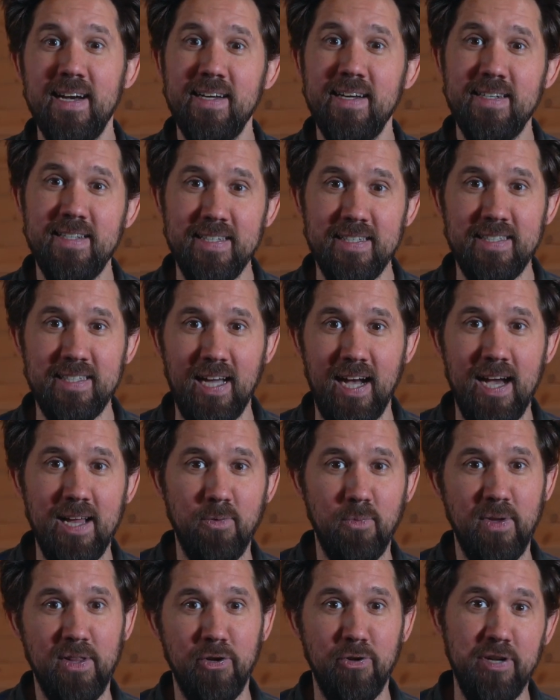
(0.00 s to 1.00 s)
Decide
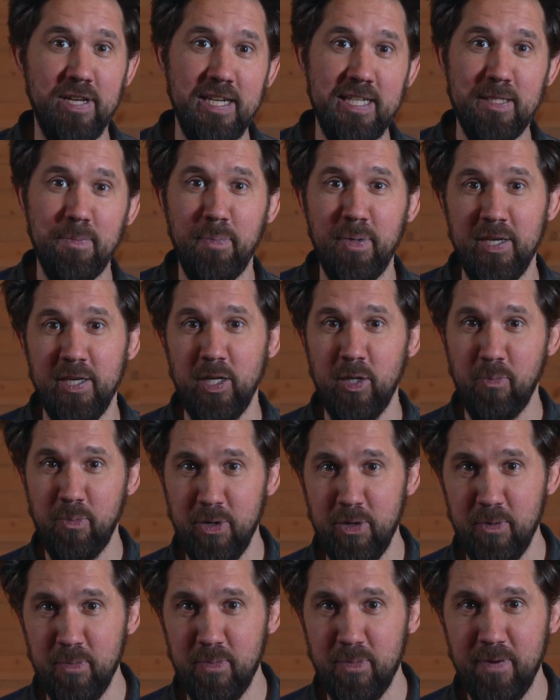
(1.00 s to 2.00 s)
whether you need to pee or
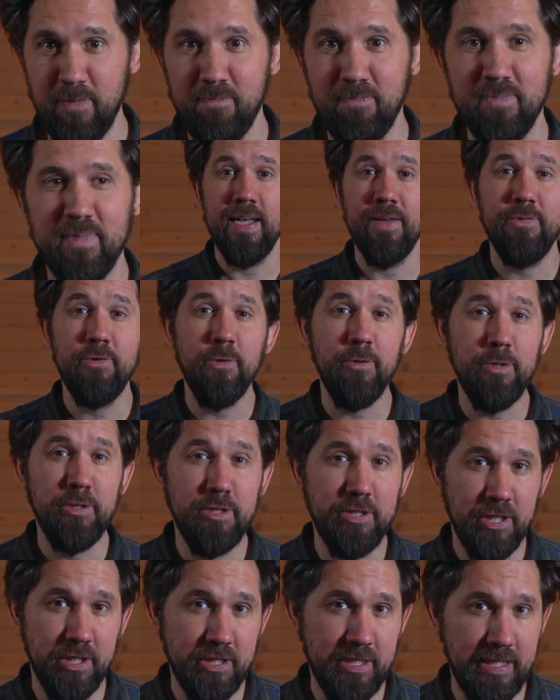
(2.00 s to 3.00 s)
poop. If you
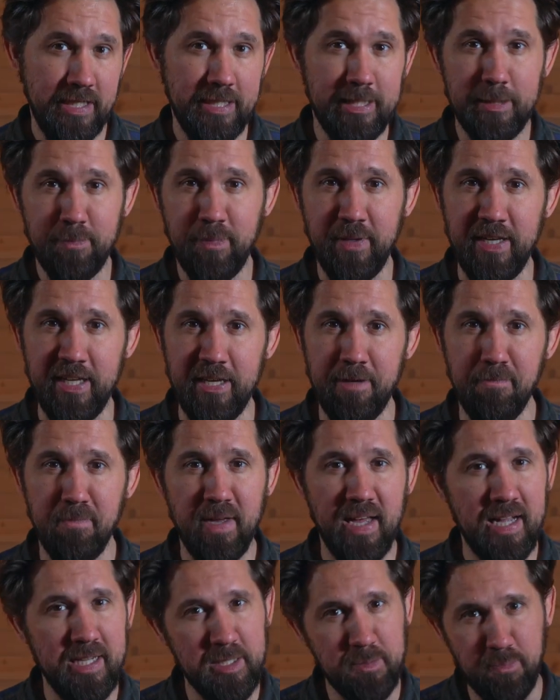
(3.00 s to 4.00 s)
just need to pee,
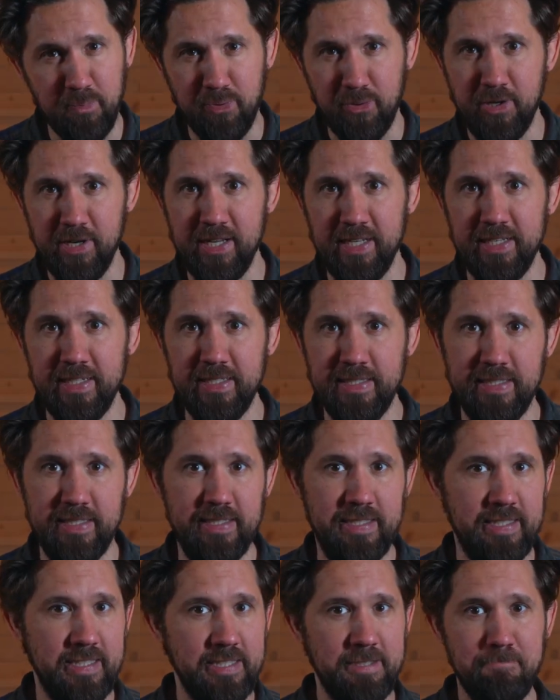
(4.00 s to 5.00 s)
it's pretty easy.
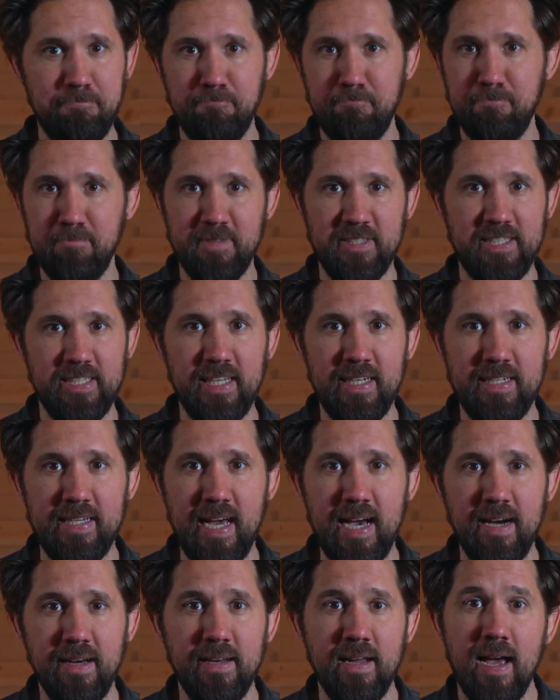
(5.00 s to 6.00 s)
Just sit
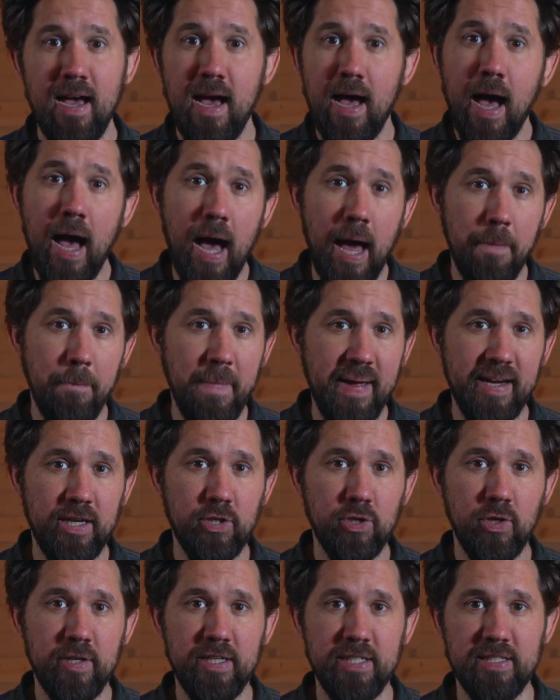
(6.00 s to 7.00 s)
down and make
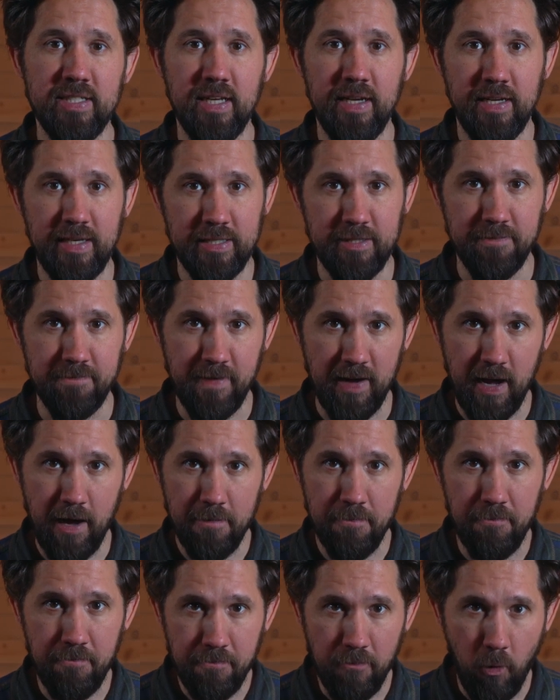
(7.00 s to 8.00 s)
sure you're sitting as
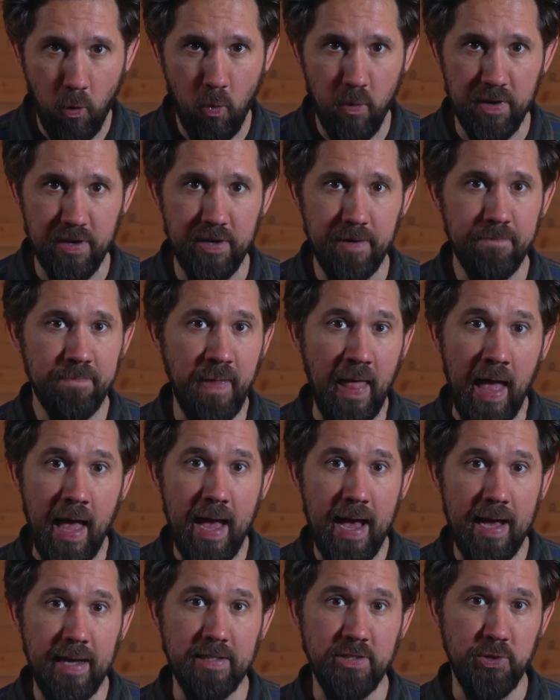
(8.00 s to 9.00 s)
far forward
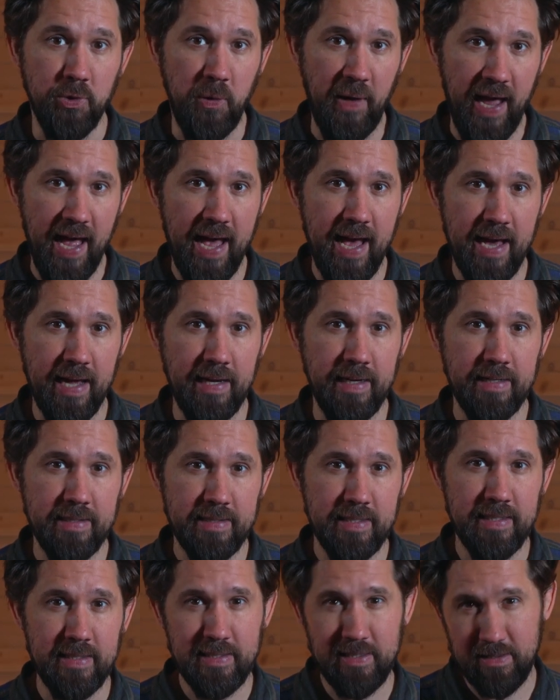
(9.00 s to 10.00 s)
as you can,
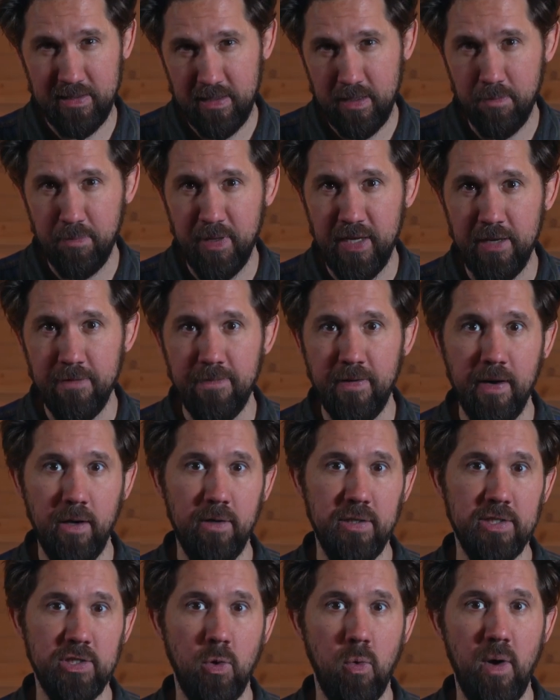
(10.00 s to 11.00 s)
since the pee funnel
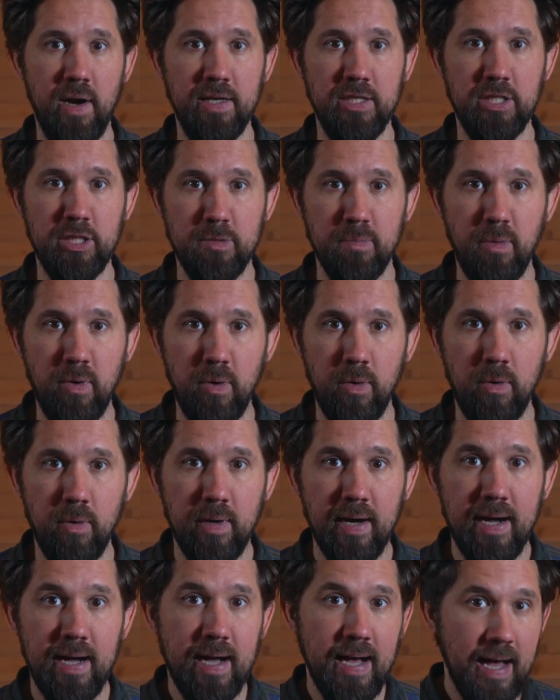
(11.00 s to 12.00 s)
is quite
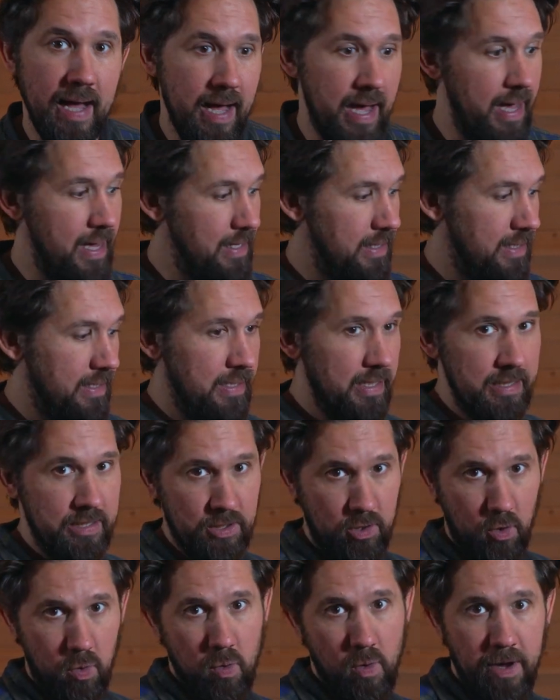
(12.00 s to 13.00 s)
small and
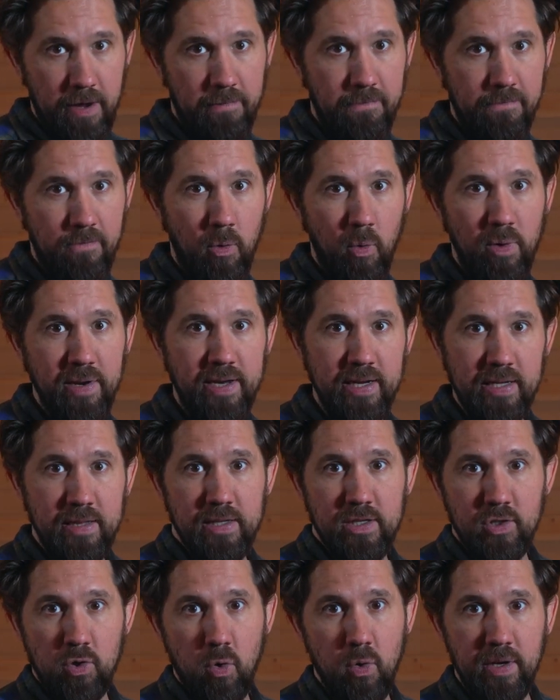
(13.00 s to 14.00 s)
sits quite forward in
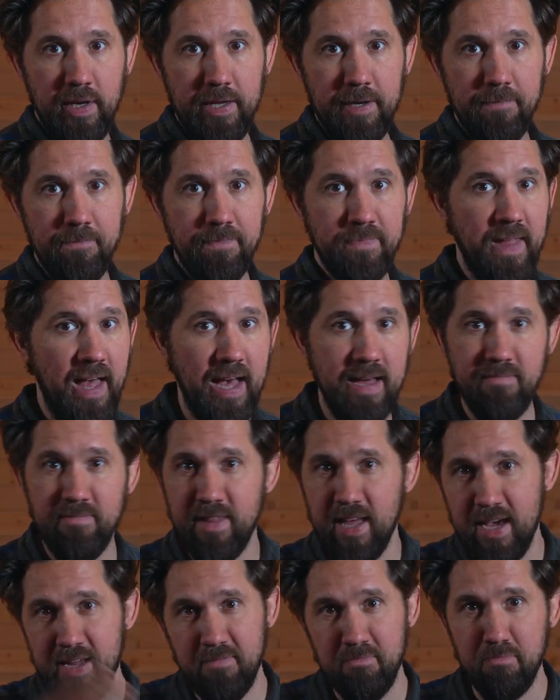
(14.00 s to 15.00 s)
the toilet, and
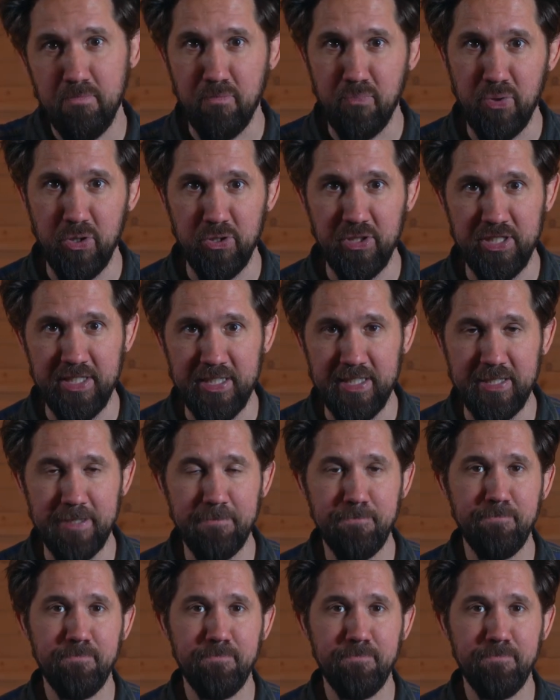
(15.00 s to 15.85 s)
then proceed.